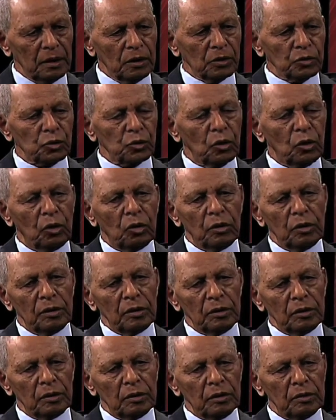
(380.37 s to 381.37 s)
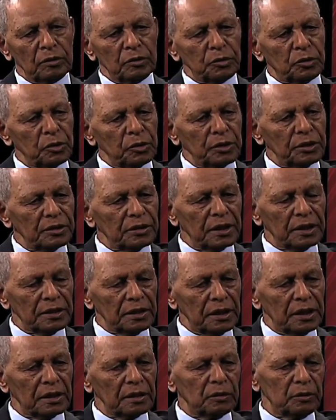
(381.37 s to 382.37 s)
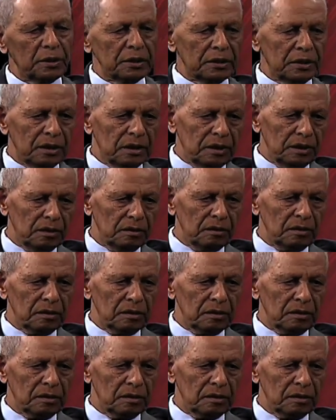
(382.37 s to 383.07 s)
So during the Derg, when the